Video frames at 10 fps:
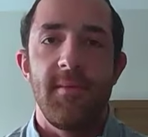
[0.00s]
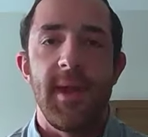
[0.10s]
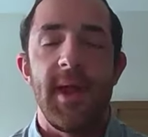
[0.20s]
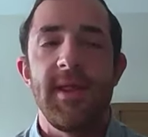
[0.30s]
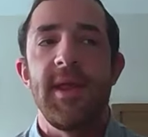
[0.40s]

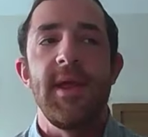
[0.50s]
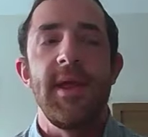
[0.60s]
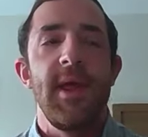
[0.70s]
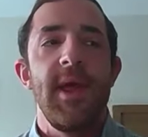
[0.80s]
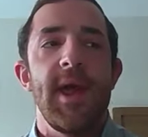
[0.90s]
But I think
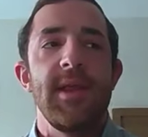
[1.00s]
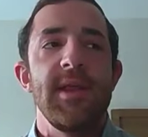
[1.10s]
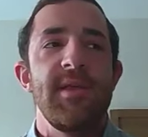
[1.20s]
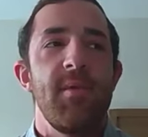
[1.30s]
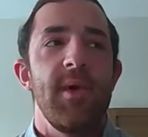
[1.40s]
at
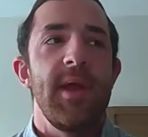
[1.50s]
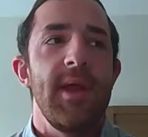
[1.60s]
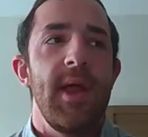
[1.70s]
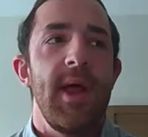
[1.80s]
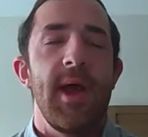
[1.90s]
this point,
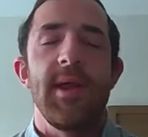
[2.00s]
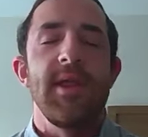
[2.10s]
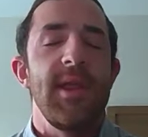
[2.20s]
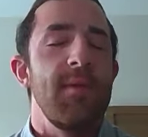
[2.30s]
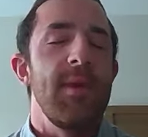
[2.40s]
I
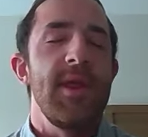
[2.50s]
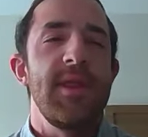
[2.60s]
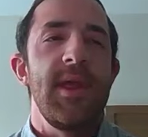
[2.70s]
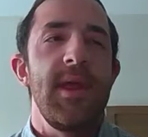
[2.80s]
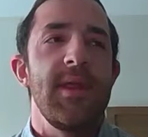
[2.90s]
really
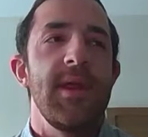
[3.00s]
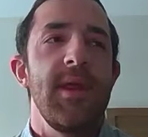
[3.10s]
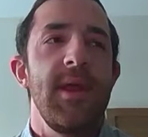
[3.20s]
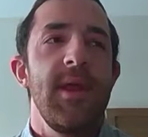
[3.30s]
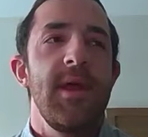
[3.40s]
think that